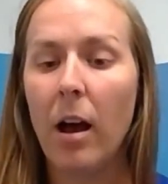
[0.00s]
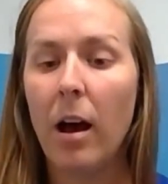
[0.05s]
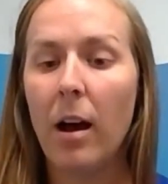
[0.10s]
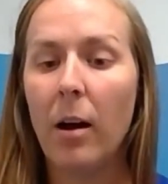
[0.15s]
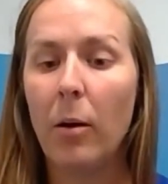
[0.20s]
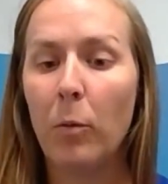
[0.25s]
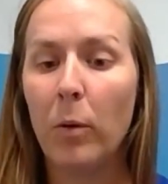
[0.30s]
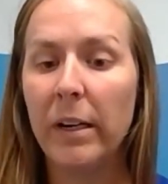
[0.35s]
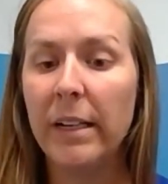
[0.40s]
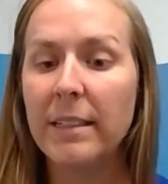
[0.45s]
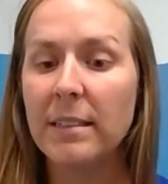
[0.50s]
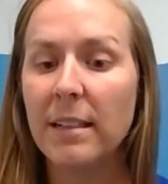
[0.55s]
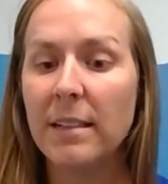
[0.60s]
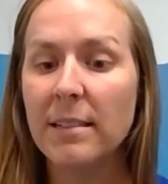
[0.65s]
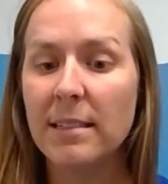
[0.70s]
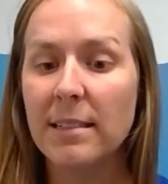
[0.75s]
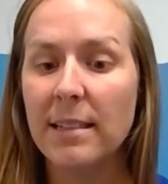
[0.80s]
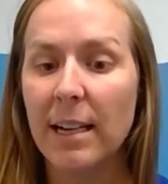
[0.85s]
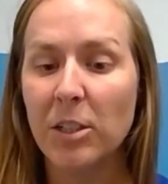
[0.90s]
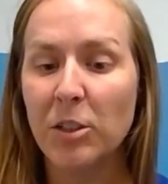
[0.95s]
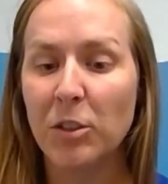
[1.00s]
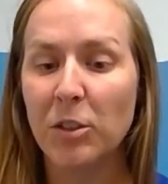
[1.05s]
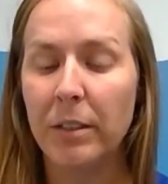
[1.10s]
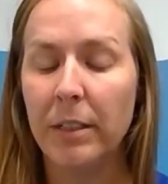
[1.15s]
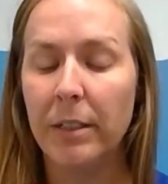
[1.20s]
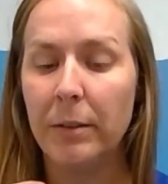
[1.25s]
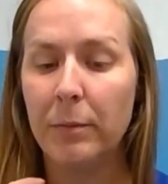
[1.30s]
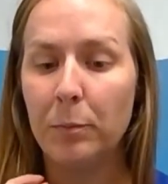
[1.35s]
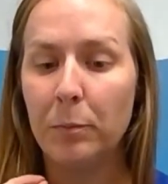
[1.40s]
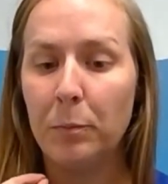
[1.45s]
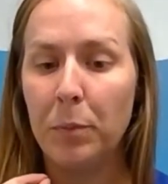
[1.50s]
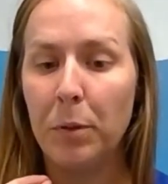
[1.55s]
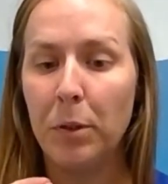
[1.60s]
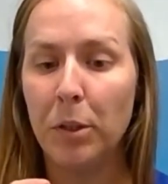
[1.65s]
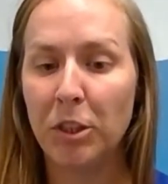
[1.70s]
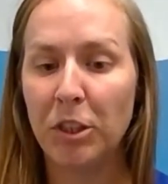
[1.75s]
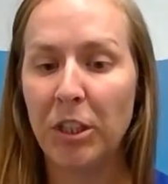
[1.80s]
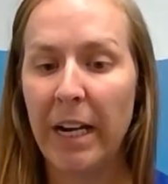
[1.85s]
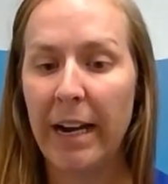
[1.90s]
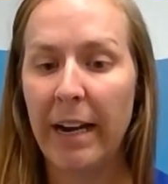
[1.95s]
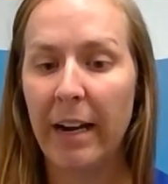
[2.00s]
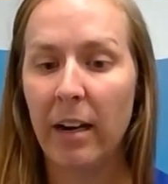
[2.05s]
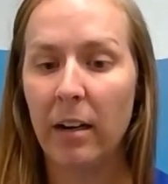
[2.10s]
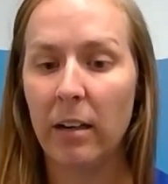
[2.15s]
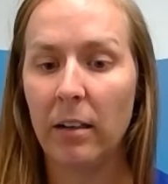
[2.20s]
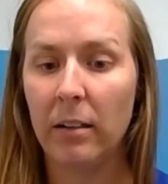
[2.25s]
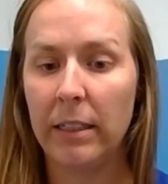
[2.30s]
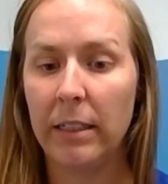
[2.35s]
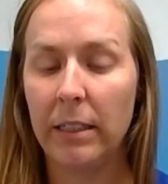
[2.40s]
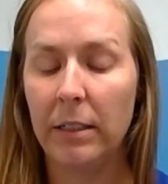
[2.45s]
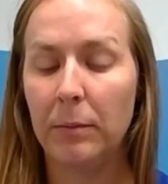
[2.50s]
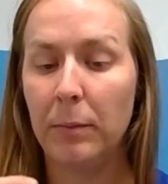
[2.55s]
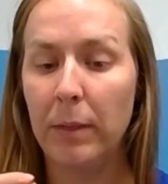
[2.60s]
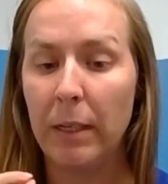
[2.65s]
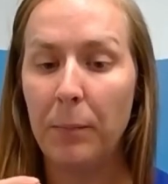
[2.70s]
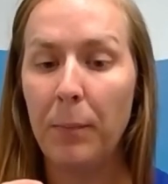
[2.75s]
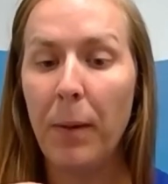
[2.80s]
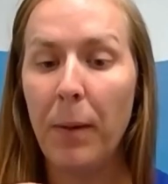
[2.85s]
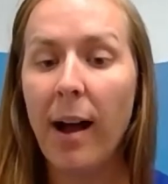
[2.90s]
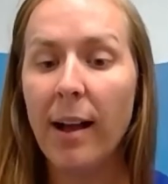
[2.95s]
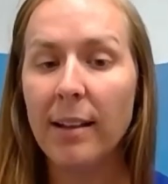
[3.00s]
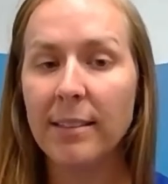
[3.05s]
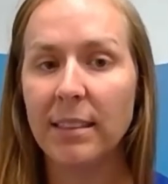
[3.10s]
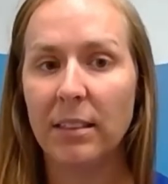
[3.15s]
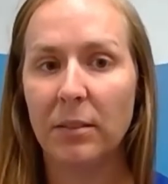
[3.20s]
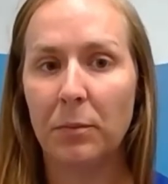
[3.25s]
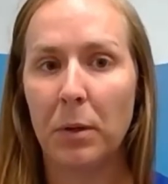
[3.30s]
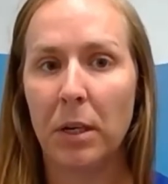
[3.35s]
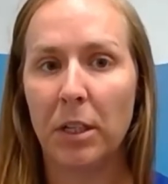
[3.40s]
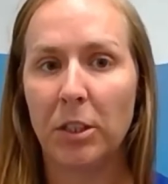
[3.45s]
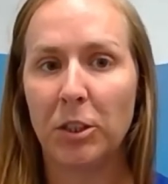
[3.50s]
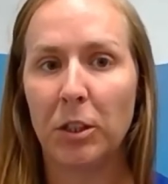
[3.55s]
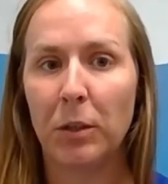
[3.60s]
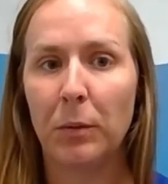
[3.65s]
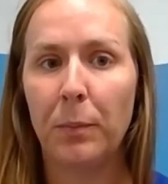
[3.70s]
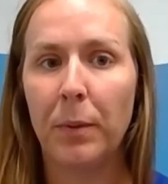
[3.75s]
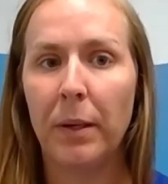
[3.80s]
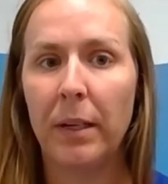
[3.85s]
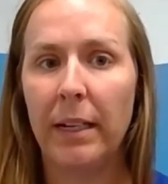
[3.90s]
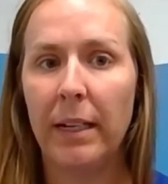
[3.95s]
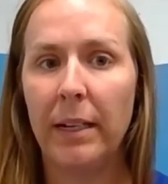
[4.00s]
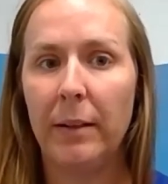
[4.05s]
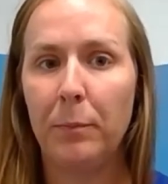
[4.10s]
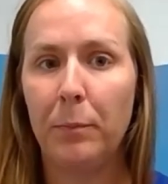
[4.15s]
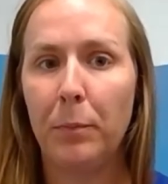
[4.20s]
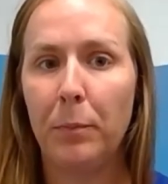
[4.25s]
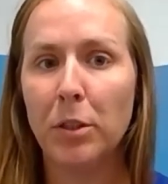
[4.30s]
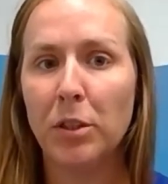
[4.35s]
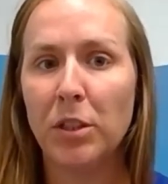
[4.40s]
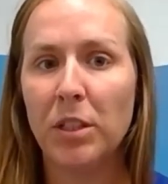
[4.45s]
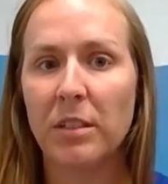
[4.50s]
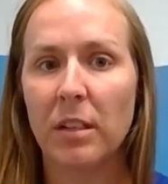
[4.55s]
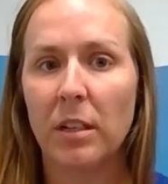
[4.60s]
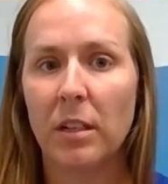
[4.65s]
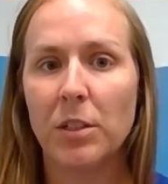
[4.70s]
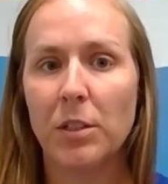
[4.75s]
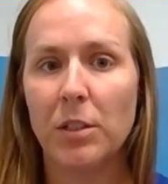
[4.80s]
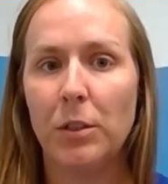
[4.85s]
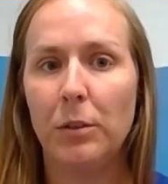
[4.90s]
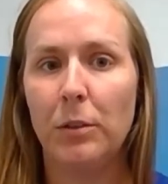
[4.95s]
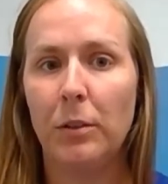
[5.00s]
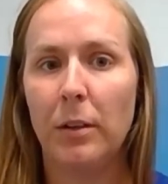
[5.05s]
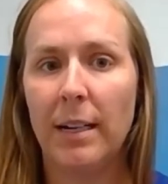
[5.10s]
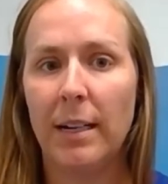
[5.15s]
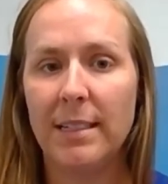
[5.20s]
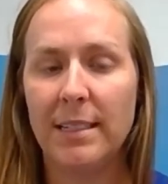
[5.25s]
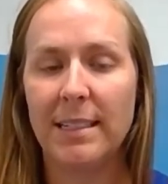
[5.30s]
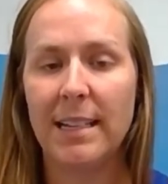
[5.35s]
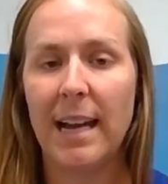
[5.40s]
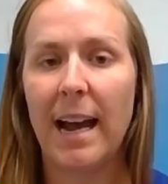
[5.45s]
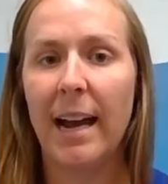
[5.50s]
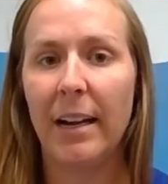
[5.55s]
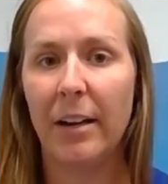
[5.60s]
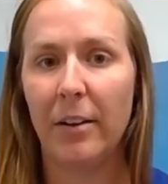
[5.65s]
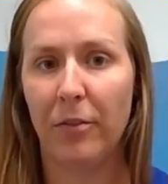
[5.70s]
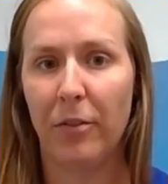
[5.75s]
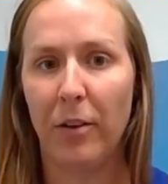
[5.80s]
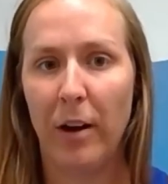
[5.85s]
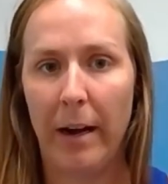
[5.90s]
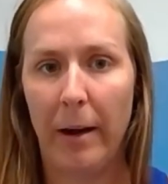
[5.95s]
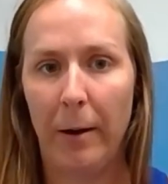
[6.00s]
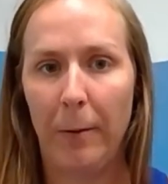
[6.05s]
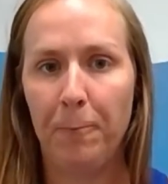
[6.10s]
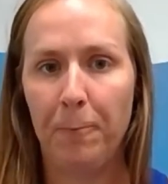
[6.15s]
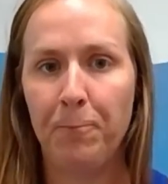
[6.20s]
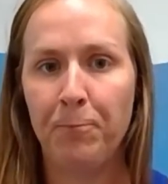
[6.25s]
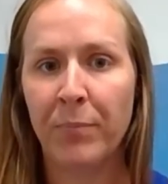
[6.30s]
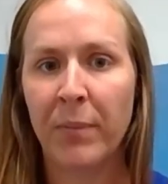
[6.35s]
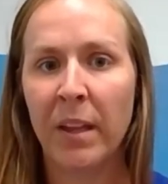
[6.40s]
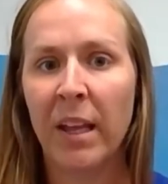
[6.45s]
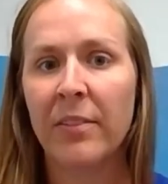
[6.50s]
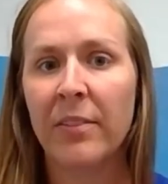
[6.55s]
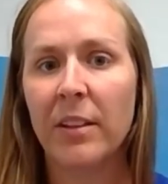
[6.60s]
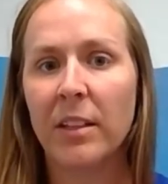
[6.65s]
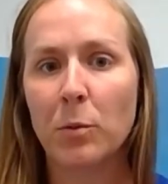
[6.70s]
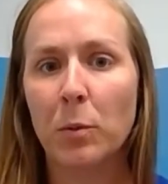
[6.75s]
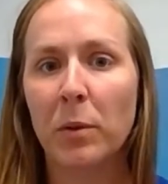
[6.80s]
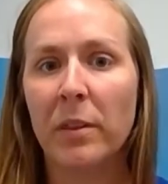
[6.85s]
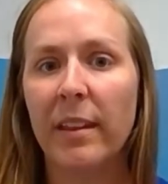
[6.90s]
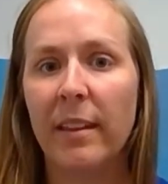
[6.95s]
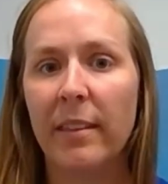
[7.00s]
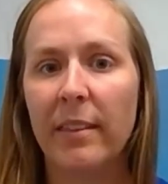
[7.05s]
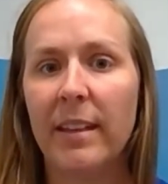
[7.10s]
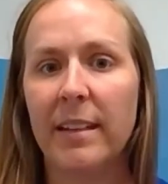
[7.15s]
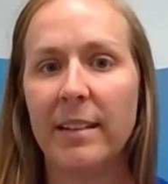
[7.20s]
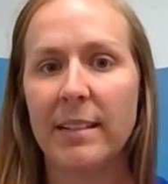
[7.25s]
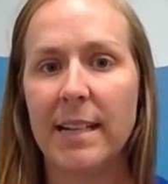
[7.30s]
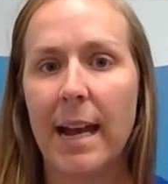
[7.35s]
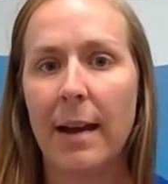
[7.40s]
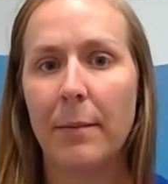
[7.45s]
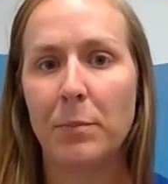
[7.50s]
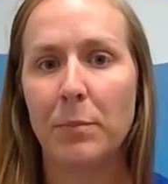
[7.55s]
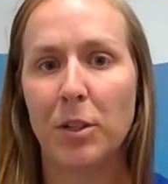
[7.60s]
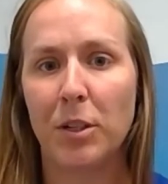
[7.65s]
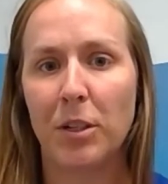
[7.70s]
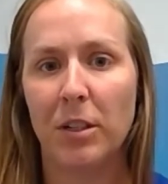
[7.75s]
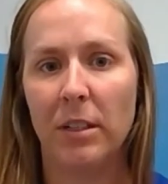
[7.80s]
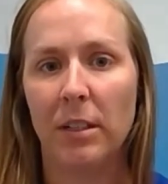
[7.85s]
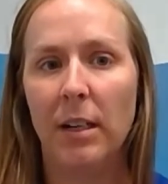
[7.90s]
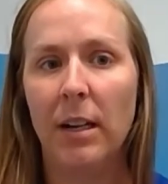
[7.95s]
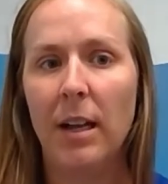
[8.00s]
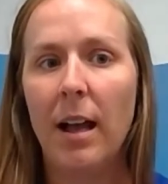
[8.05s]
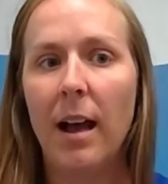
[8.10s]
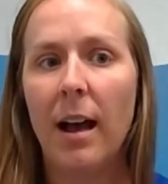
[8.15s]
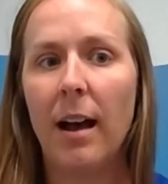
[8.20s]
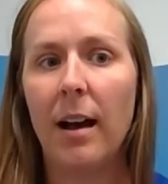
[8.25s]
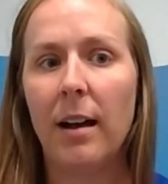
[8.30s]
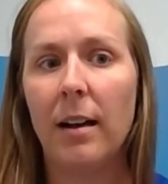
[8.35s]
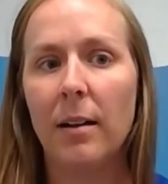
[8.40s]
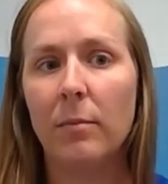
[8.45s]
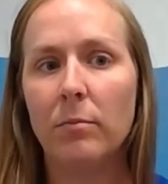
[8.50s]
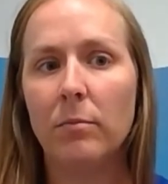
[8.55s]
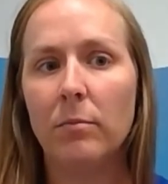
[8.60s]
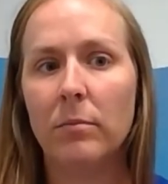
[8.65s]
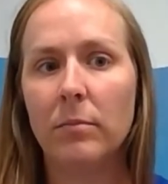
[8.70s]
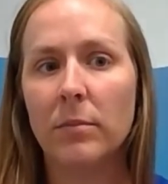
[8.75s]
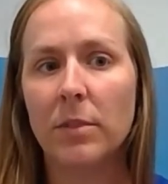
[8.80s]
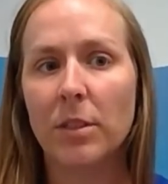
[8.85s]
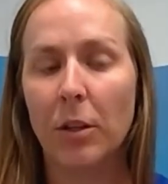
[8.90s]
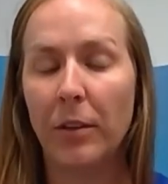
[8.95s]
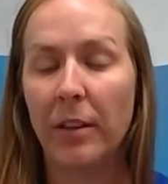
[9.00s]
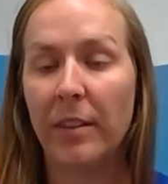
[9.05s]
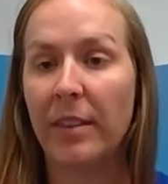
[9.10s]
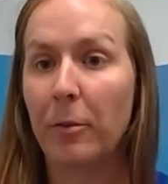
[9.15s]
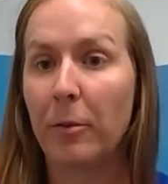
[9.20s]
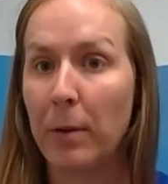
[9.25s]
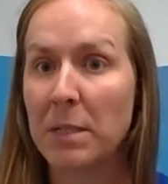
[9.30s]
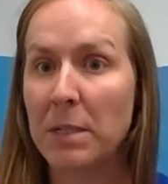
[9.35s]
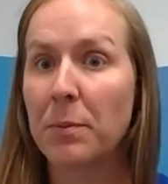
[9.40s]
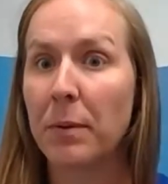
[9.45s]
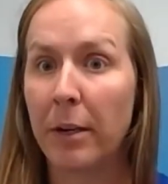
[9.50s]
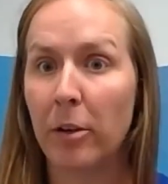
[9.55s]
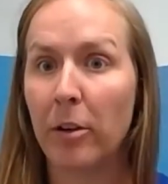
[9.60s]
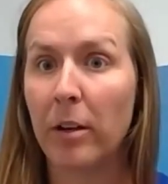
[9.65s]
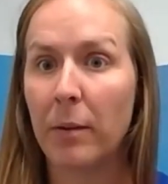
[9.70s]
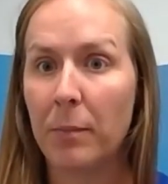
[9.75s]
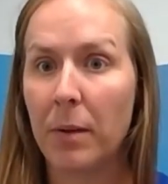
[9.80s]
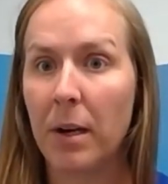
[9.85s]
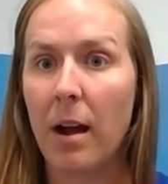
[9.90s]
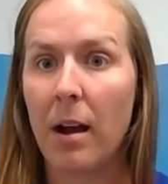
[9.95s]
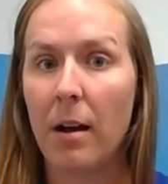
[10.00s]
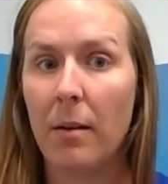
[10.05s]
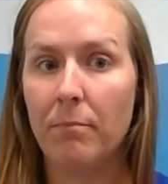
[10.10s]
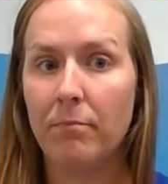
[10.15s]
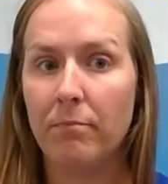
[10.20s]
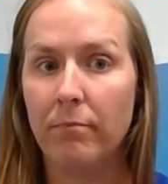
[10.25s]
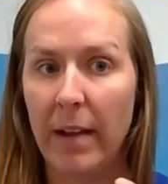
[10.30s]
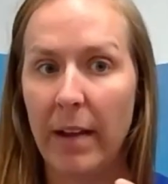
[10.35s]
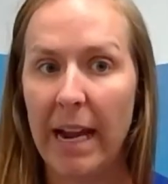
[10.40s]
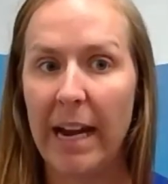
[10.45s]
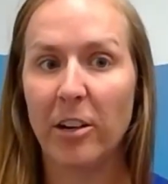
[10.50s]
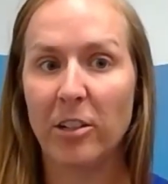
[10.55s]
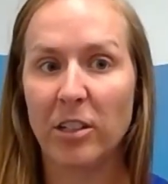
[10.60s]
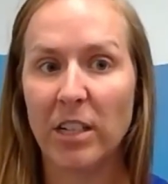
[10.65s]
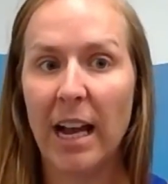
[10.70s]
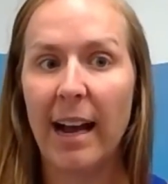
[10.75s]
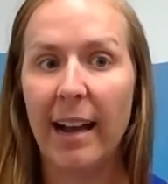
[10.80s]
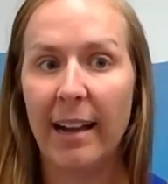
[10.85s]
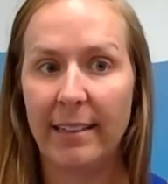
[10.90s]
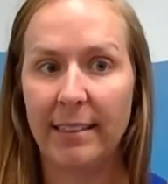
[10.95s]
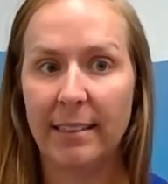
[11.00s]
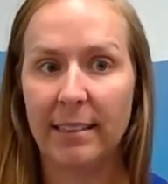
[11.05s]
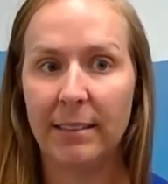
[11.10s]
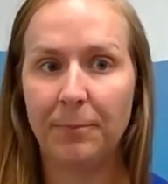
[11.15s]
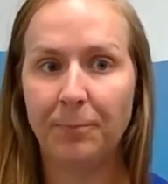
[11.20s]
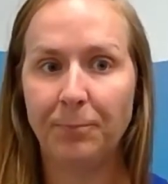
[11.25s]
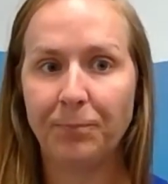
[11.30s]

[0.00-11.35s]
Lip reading: what it does is actually push air in a positive pressure, but it pushes onto a diaphragm that's within the adapter, so that the respirator can become airtight.